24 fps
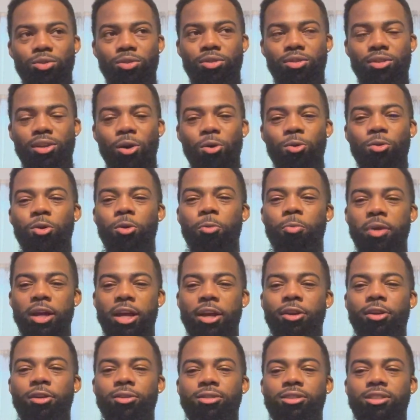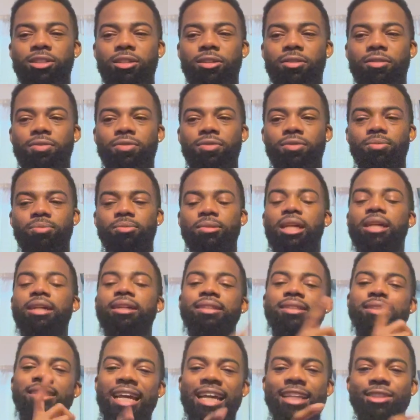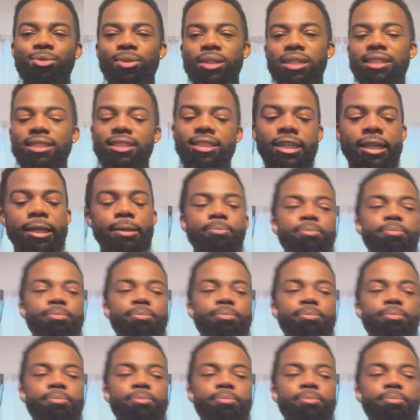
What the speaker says: Don't compare yourself. That's what he said.